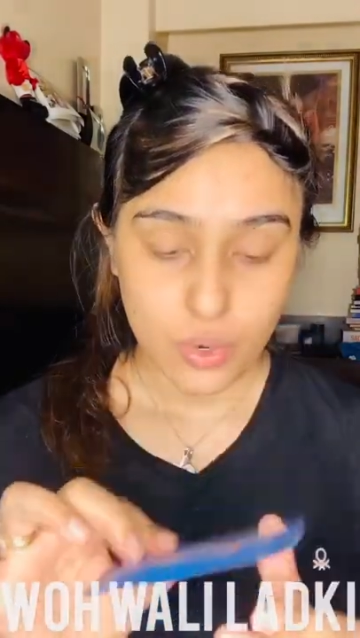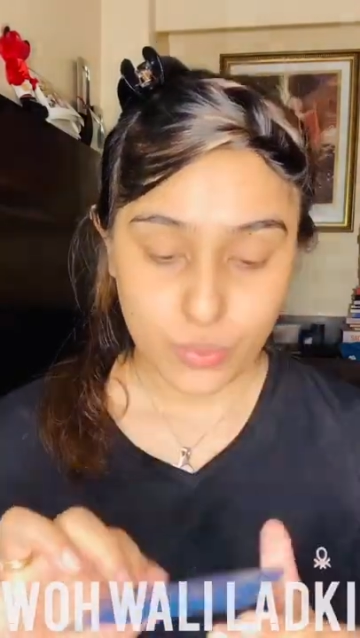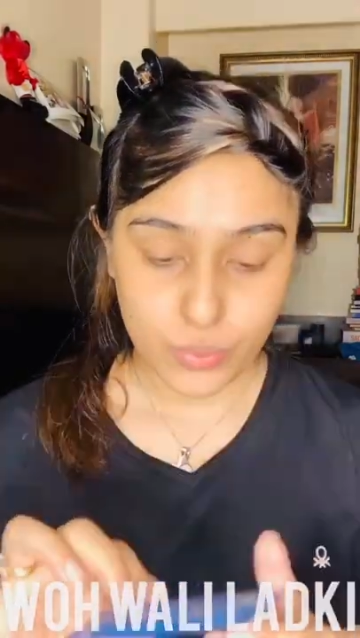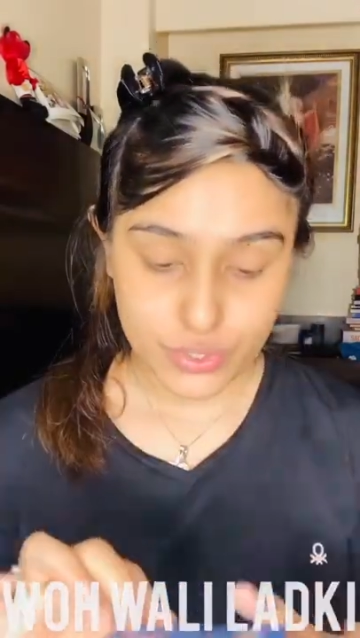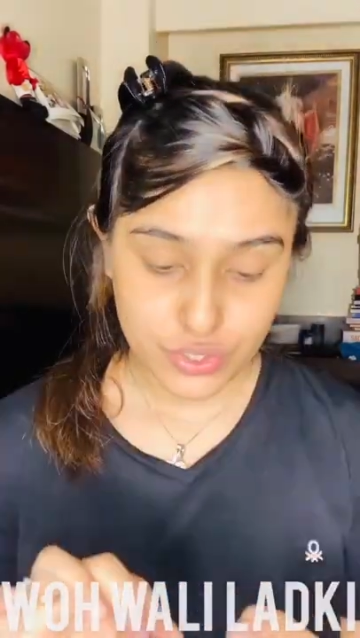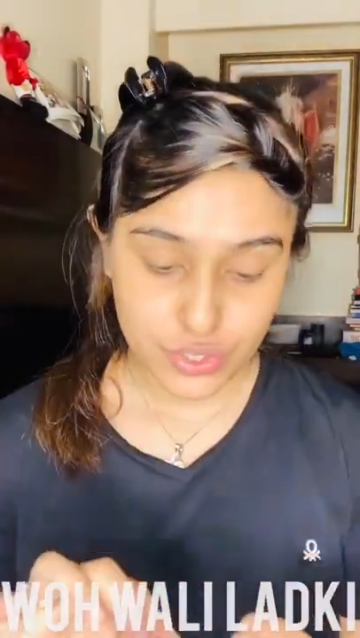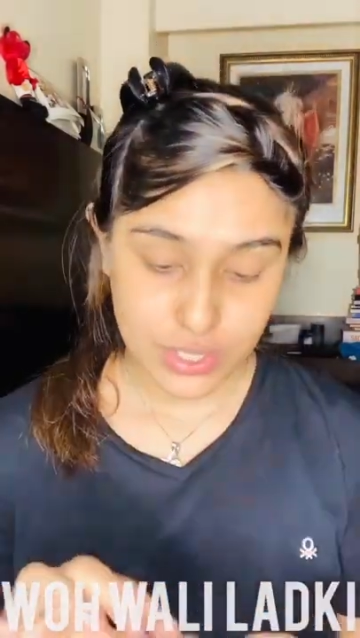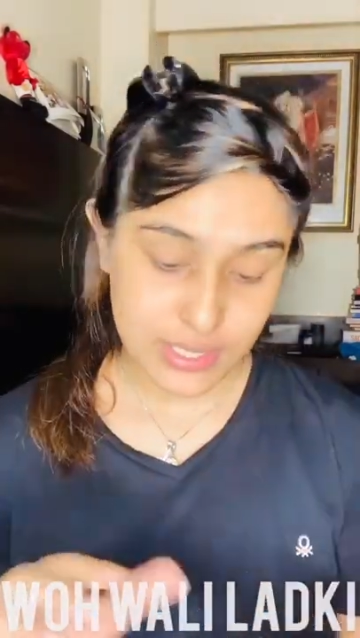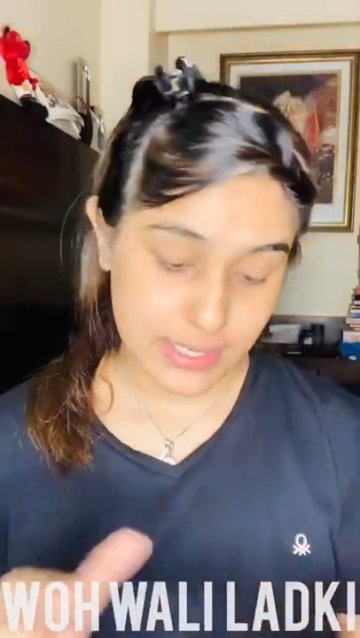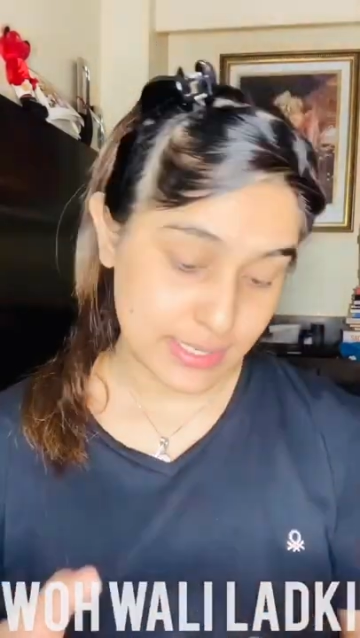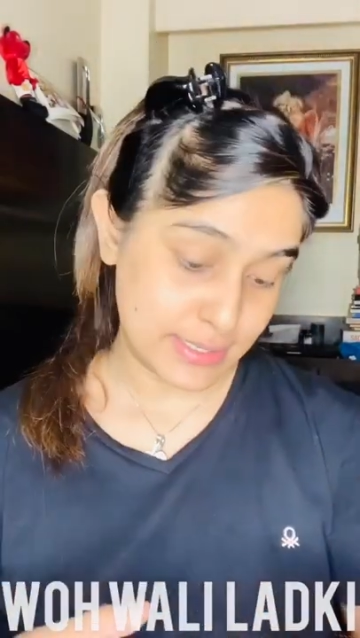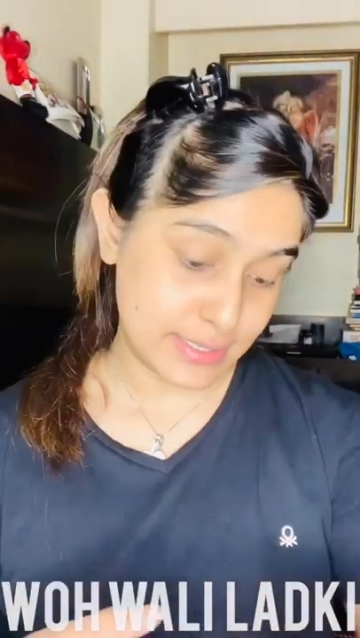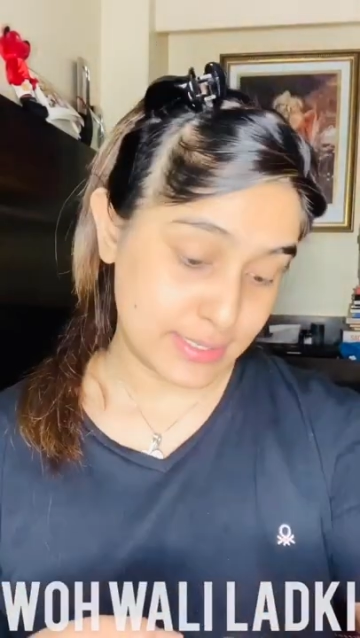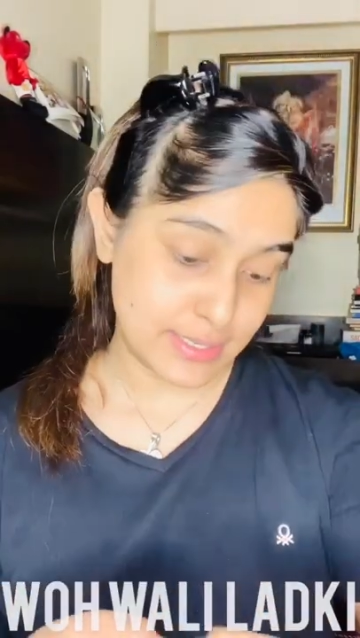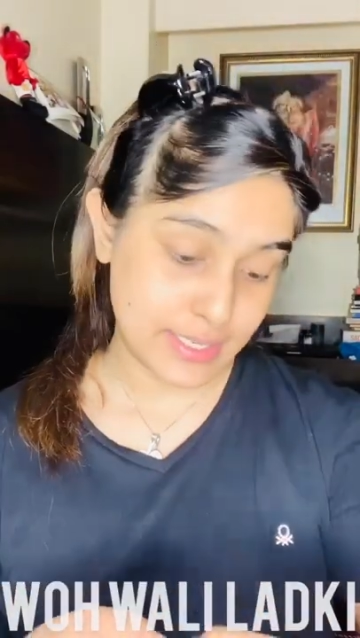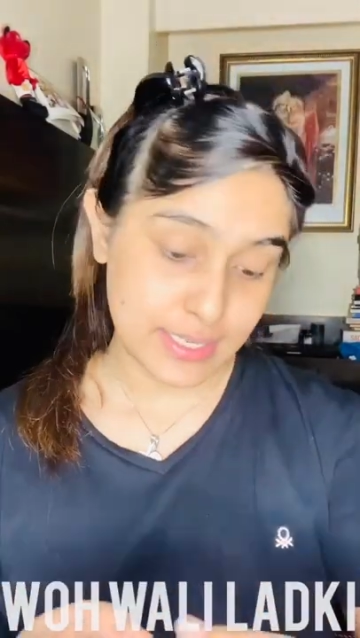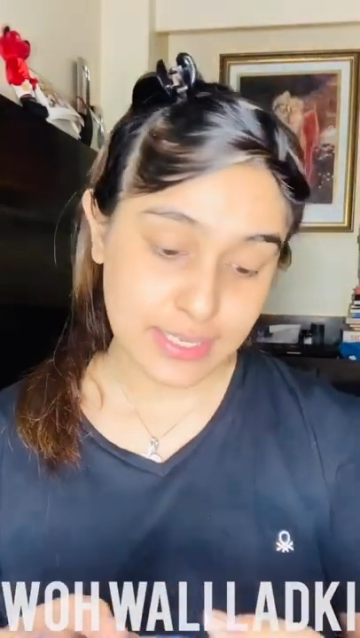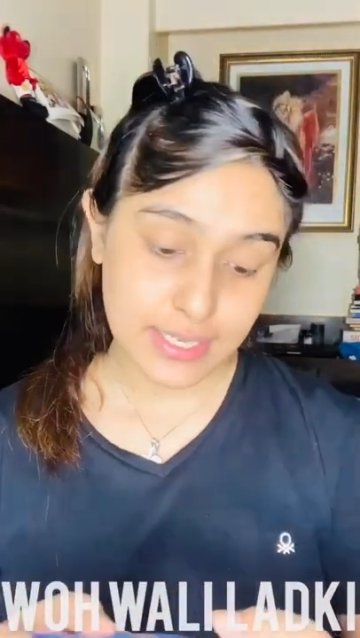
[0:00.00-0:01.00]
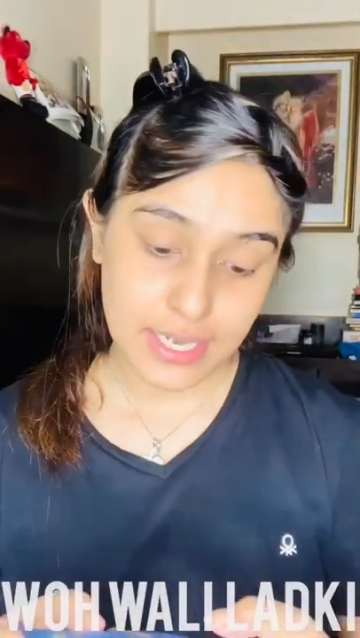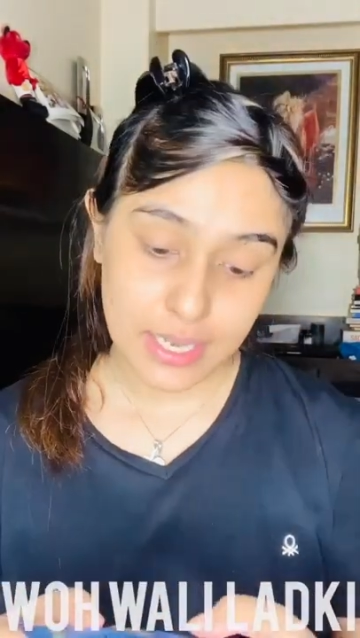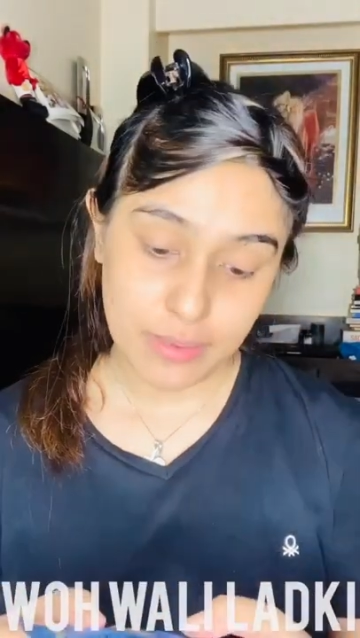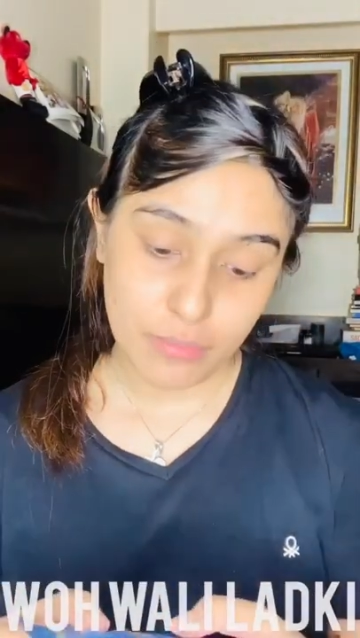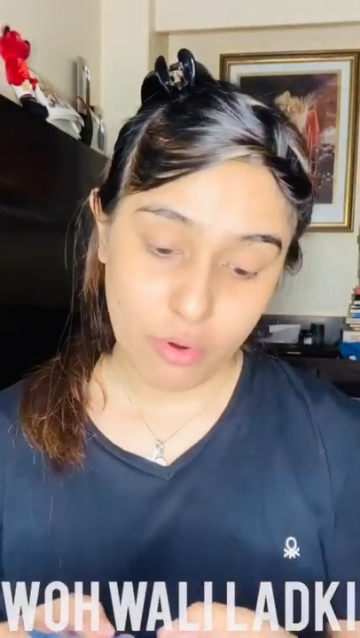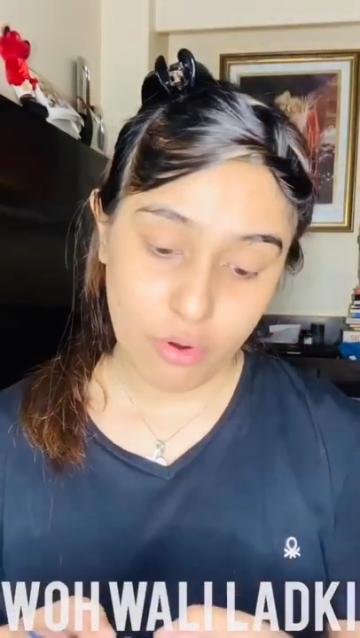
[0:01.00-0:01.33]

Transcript: which is in the name